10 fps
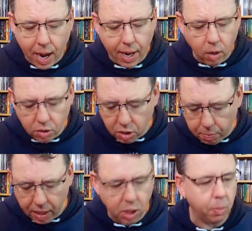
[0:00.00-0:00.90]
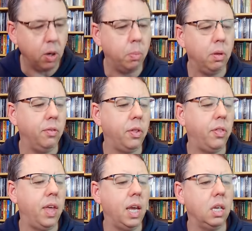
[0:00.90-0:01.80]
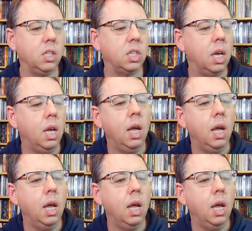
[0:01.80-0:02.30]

I also picked up a couple of other things.